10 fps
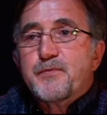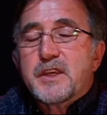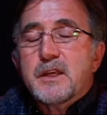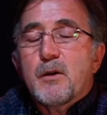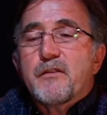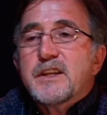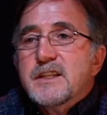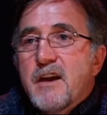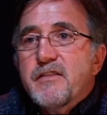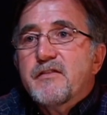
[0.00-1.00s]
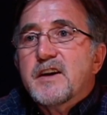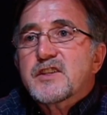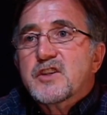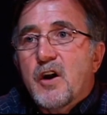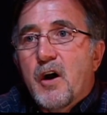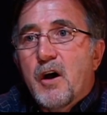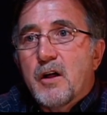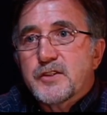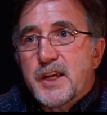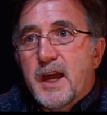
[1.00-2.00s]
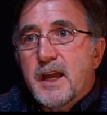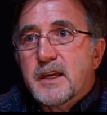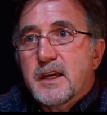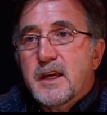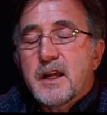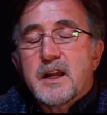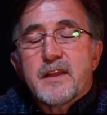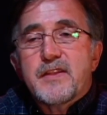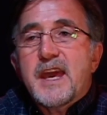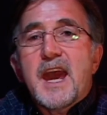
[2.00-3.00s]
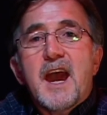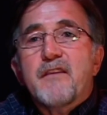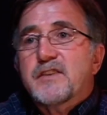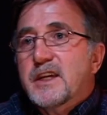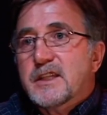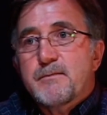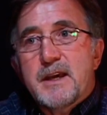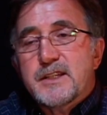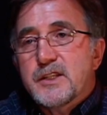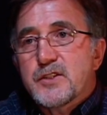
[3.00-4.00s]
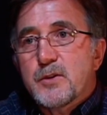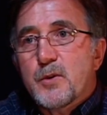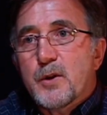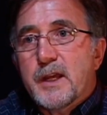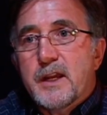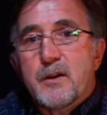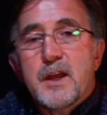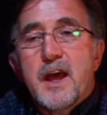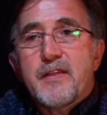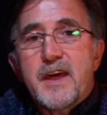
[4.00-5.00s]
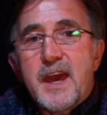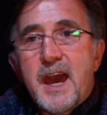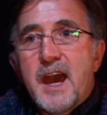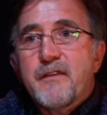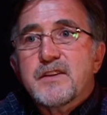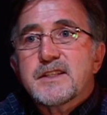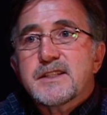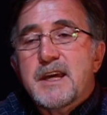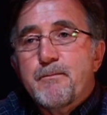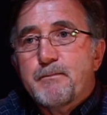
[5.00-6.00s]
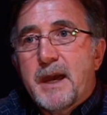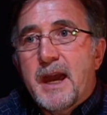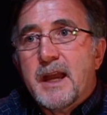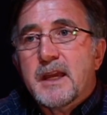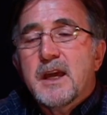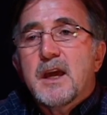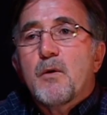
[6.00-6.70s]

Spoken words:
You know, if enough of us call, Jack, they have to get the message sooner or later. They have to step back.